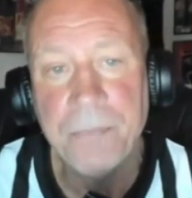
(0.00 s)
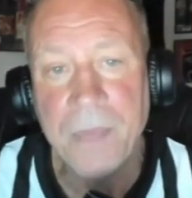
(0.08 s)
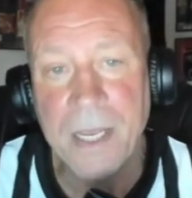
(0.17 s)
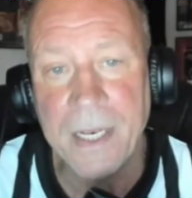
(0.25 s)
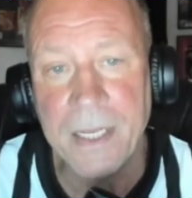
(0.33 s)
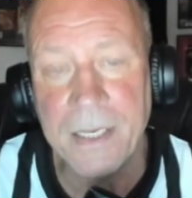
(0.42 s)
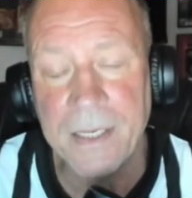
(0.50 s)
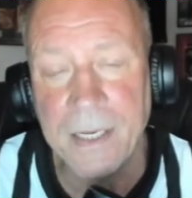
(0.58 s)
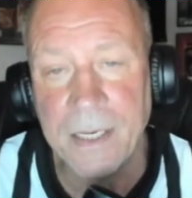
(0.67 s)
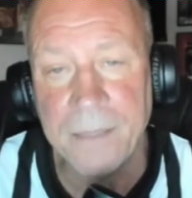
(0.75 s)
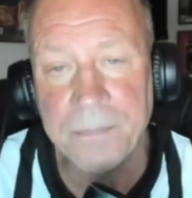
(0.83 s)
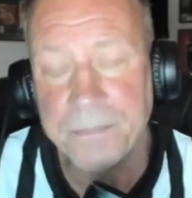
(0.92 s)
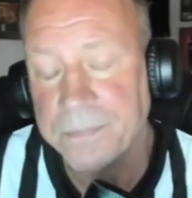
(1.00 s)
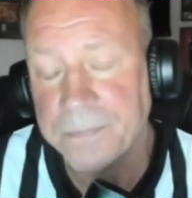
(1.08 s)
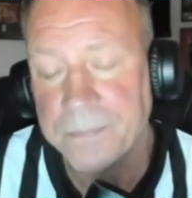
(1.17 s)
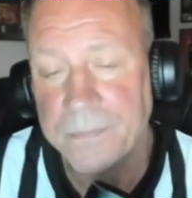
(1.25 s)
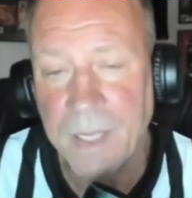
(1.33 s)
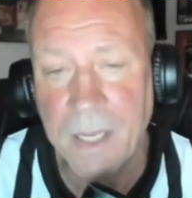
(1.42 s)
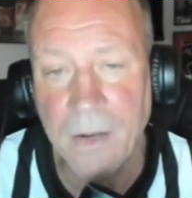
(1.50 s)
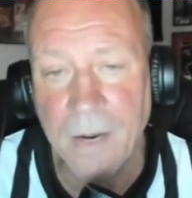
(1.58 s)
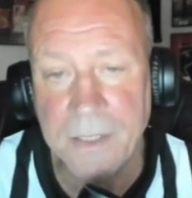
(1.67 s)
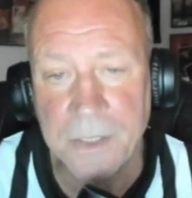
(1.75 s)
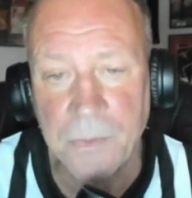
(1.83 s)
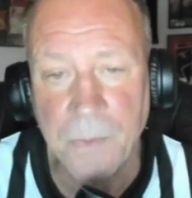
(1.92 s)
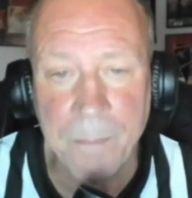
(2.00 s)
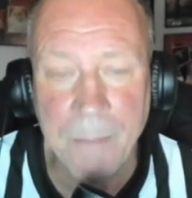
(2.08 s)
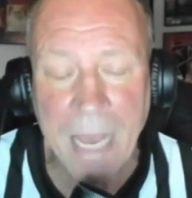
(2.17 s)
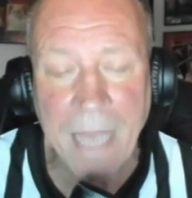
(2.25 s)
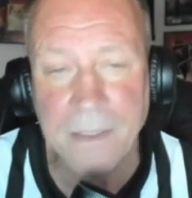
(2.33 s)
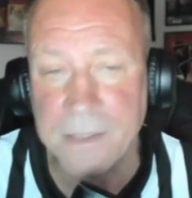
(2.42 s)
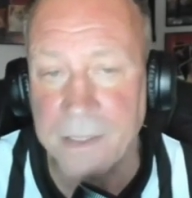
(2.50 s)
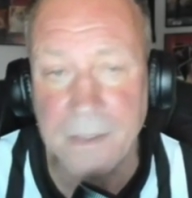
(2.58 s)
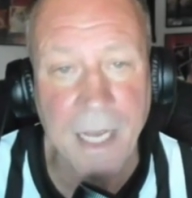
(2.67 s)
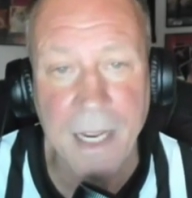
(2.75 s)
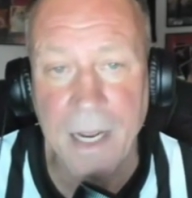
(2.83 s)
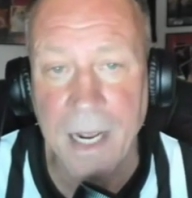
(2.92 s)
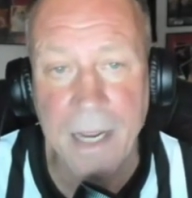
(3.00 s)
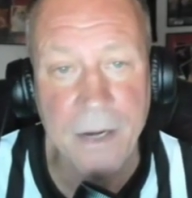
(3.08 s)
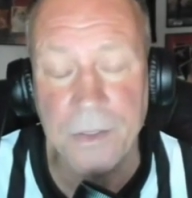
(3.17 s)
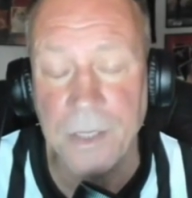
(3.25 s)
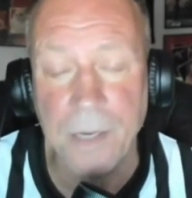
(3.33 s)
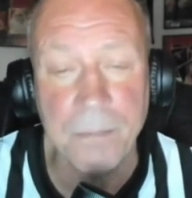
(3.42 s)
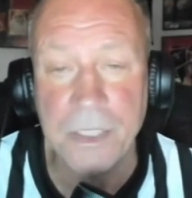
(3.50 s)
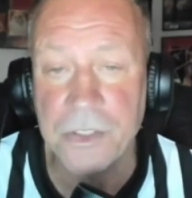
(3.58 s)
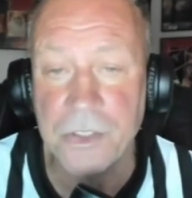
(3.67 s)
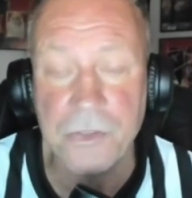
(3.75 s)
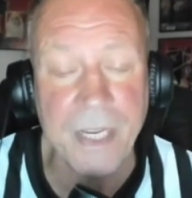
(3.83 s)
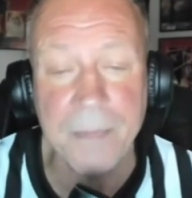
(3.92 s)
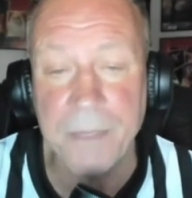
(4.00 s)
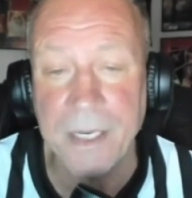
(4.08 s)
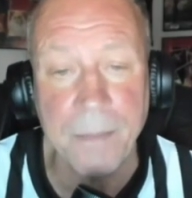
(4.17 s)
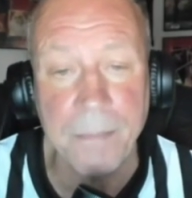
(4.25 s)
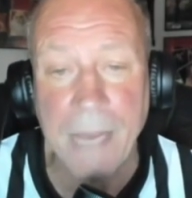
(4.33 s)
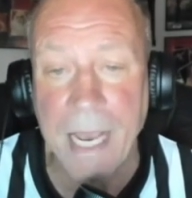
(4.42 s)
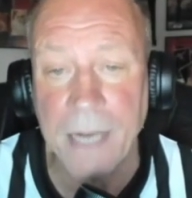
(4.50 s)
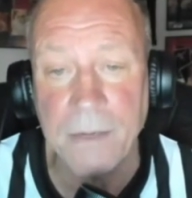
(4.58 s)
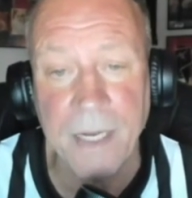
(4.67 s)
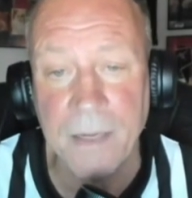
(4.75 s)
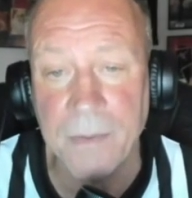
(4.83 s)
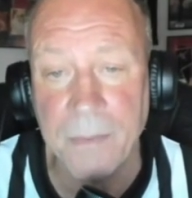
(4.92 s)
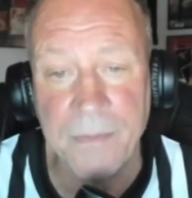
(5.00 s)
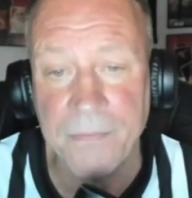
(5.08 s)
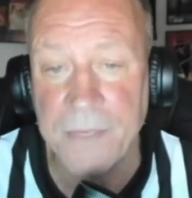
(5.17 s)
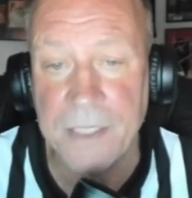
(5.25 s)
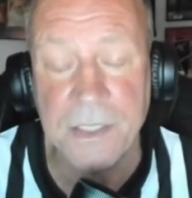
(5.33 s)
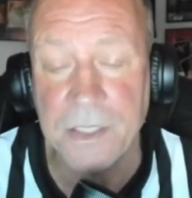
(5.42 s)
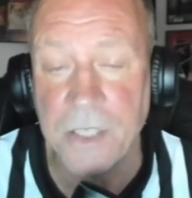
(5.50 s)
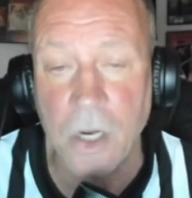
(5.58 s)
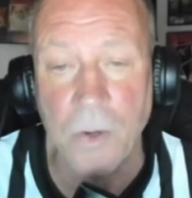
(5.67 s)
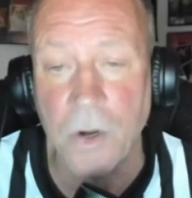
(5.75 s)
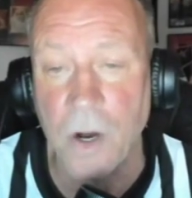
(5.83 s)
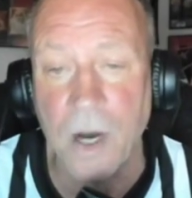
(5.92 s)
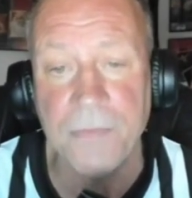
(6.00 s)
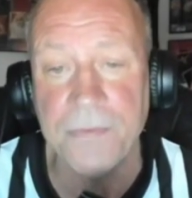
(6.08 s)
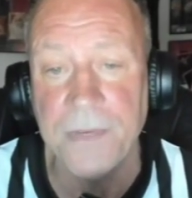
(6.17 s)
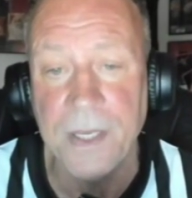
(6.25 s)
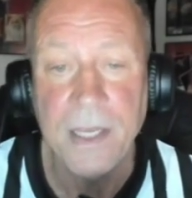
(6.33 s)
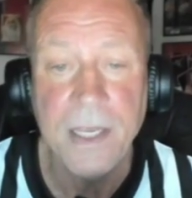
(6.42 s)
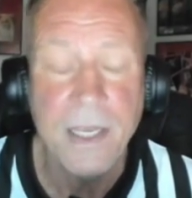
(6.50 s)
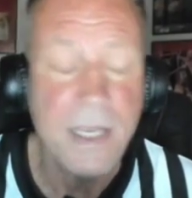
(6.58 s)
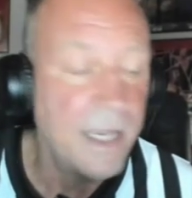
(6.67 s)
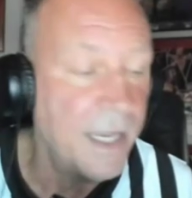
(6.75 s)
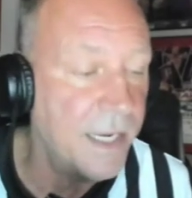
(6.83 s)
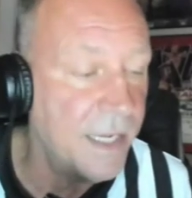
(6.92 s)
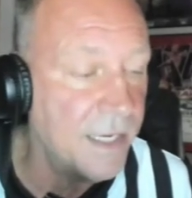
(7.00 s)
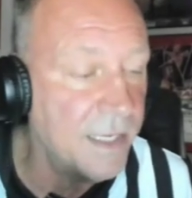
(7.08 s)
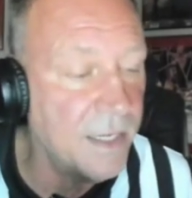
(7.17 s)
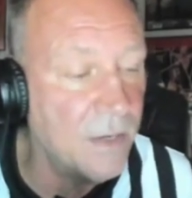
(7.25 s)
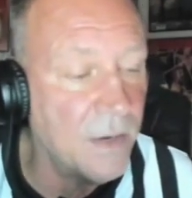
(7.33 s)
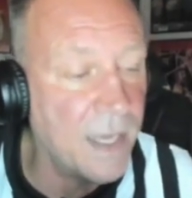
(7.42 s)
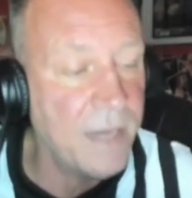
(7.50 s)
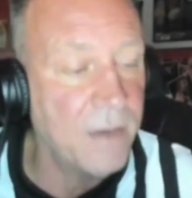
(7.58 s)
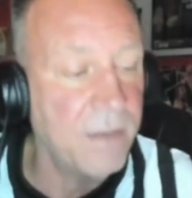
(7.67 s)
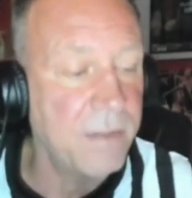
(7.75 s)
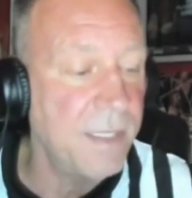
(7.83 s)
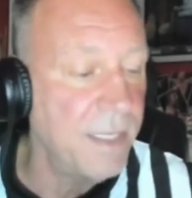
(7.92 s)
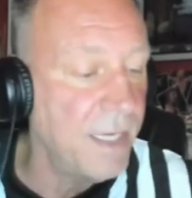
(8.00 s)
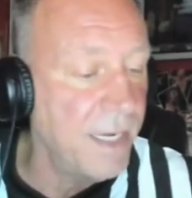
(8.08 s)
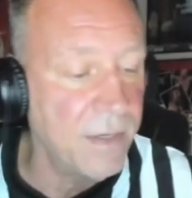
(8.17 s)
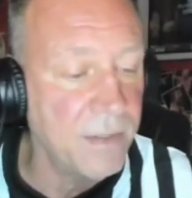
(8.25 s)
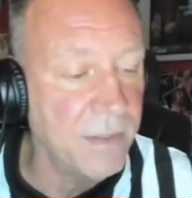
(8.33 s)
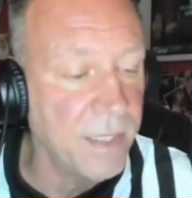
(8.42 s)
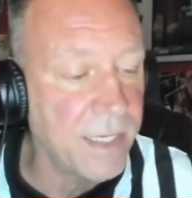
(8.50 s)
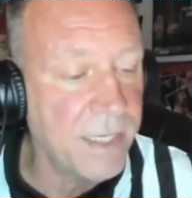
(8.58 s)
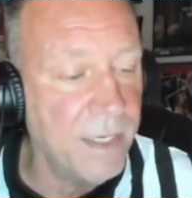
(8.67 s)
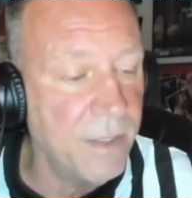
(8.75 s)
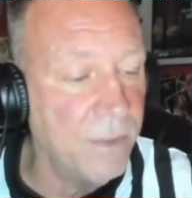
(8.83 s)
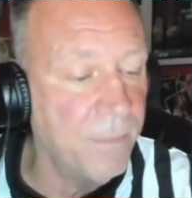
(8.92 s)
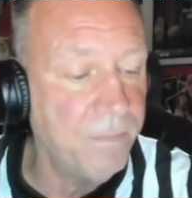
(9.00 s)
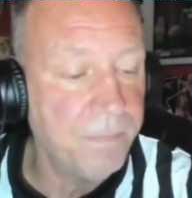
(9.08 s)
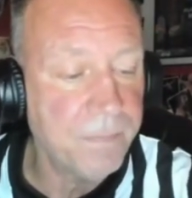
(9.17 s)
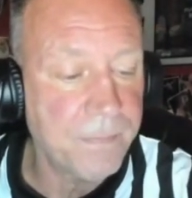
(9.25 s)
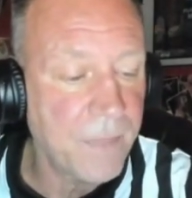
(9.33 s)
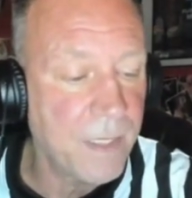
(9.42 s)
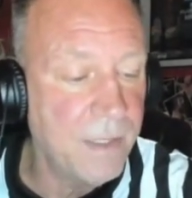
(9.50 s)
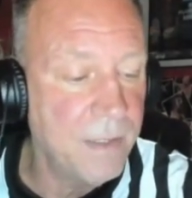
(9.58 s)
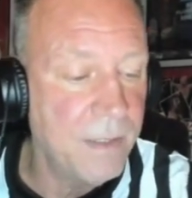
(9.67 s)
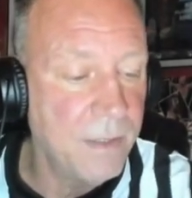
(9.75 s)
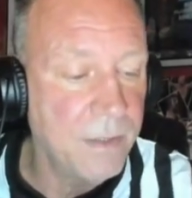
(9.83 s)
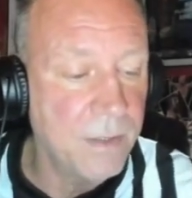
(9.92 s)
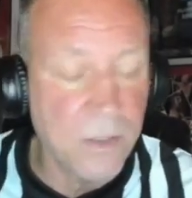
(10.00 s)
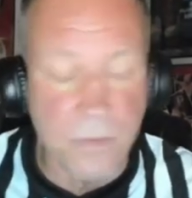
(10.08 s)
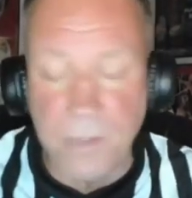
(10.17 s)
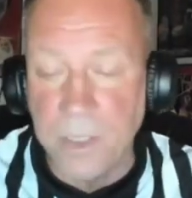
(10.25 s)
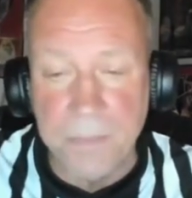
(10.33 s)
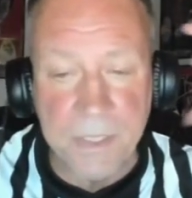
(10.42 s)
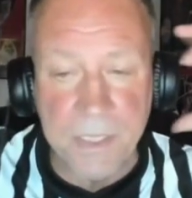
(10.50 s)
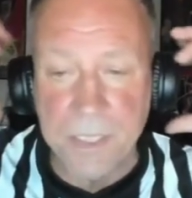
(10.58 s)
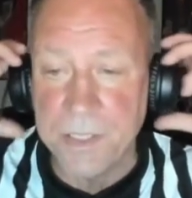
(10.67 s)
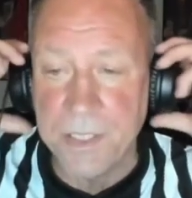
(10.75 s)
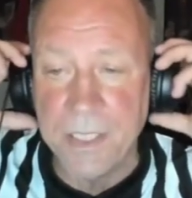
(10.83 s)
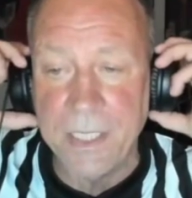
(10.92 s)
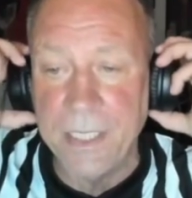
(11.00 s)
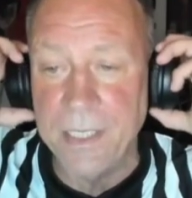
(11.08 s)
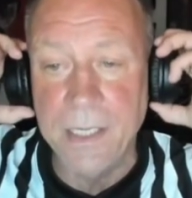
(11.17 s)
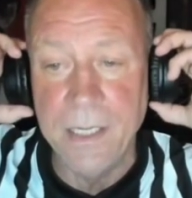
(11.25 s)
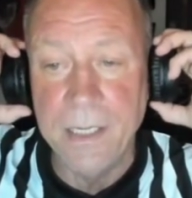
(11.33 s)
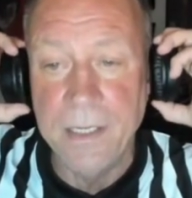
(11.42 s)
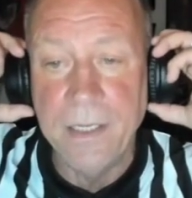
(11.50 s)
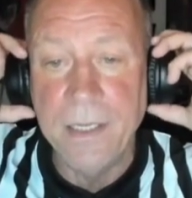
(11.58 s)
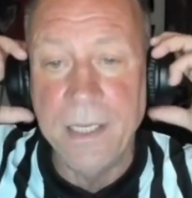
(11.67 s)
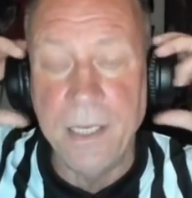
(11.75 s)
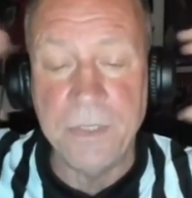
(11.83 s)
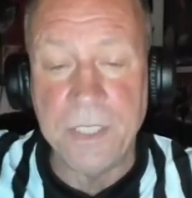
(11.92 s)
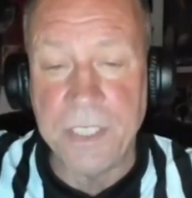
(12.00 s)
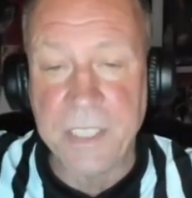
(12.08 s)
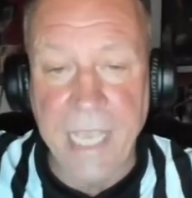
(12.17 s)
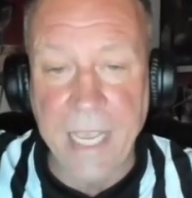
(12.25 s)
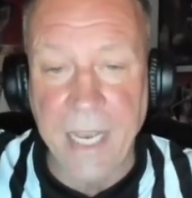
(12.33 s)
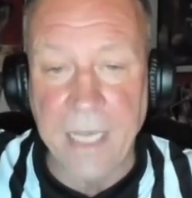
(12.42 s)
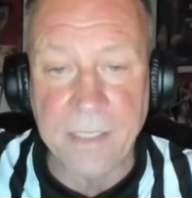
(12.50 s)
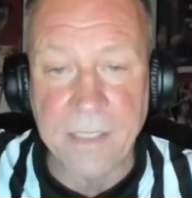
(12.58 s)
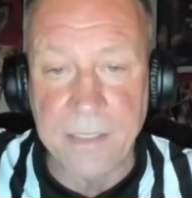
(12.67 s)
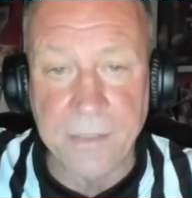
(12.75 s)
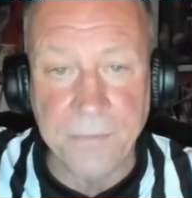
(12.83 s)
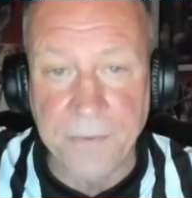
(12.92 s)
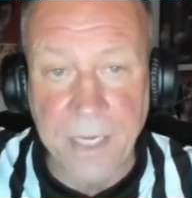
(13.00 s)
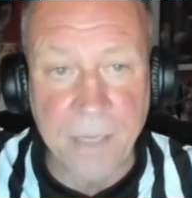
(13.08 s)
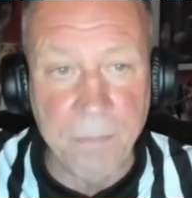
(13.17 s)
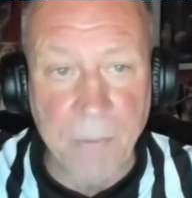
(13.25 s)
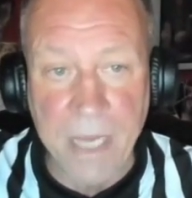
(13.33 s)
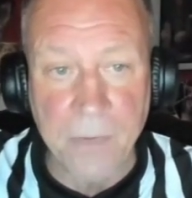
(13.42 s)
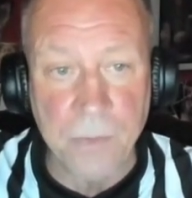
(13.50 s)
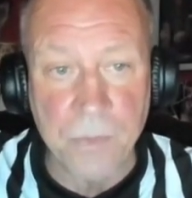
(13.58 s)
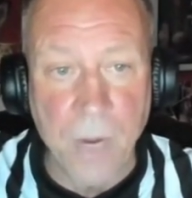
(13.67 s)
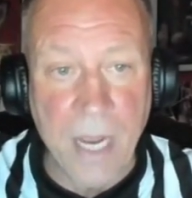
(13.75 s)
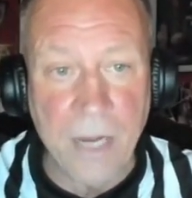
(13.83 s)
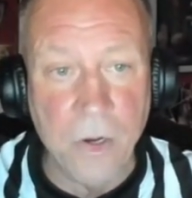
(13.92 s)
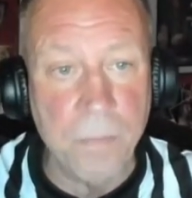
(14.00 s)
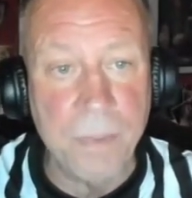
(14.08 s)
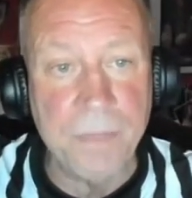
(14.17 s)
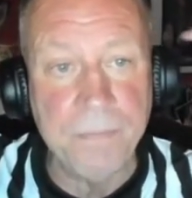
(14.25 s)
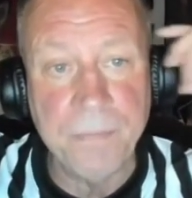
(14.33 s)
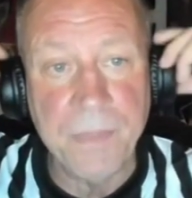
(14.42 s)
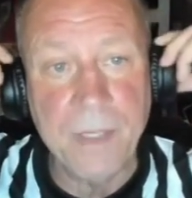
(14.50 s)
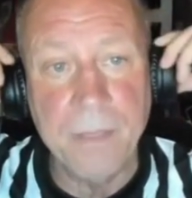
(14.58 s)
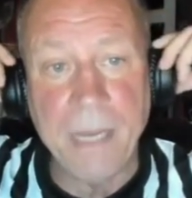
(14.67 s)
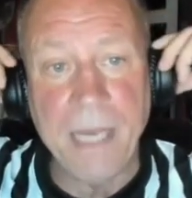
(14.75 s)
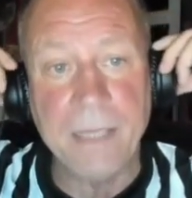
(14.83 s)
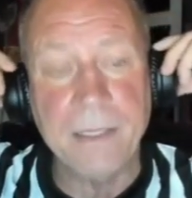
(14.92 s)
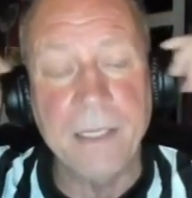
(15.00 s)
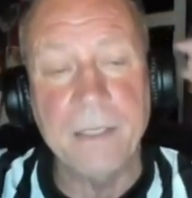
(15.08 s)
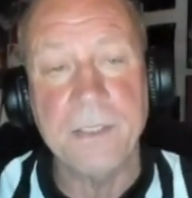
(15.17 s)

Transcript: And then, you know, I just went back because I hear nothing but screaming in the background. I mean, Vince is going off. And then, you know, I hear like, you know, the gorilla position, and it was just chaos because the fucking mic was wide open back there.